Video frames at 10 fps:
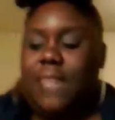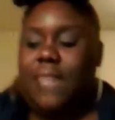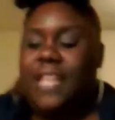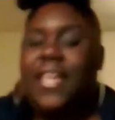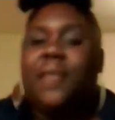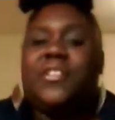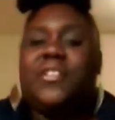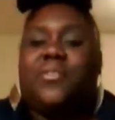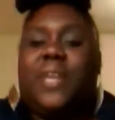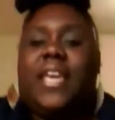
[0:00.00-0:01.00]
that was
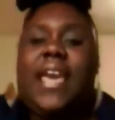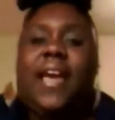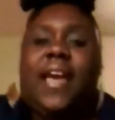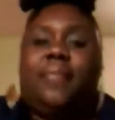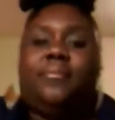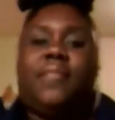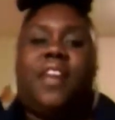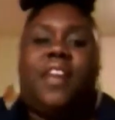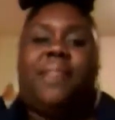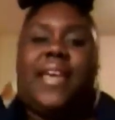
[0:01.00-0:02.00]
the recap
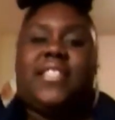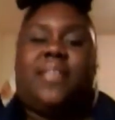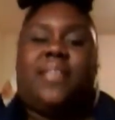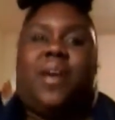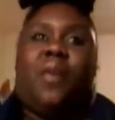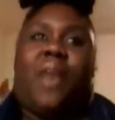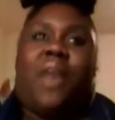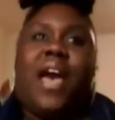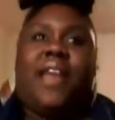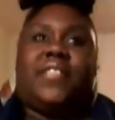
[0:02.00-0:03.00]
of Basketball
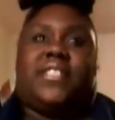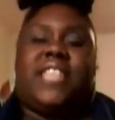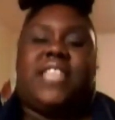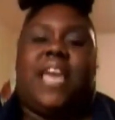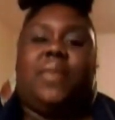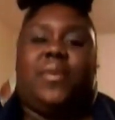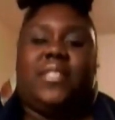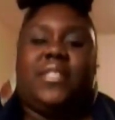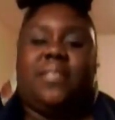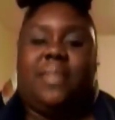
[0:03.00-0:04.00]
Wives. Tami
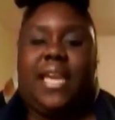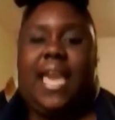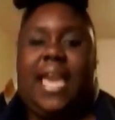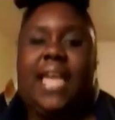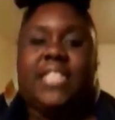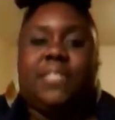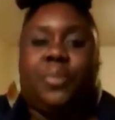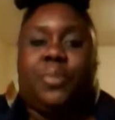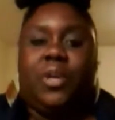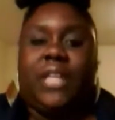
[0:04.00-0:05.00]
was a big ass
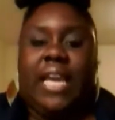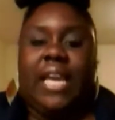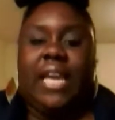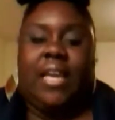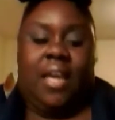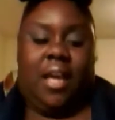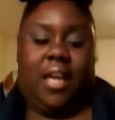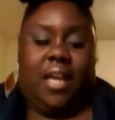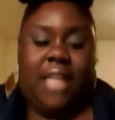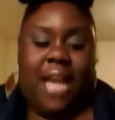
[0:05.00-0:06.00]
bully.
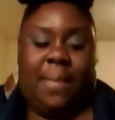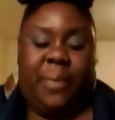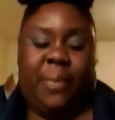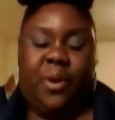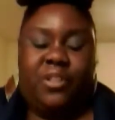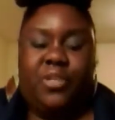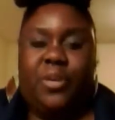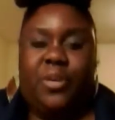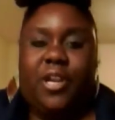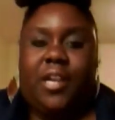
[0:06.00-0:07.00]
A lot of people on
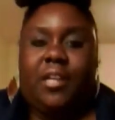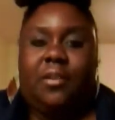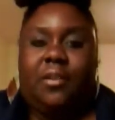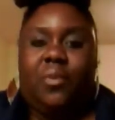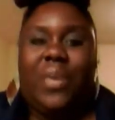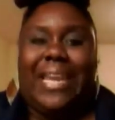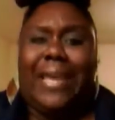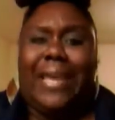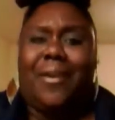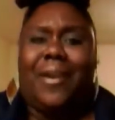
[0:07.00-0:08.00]
Twitter went in on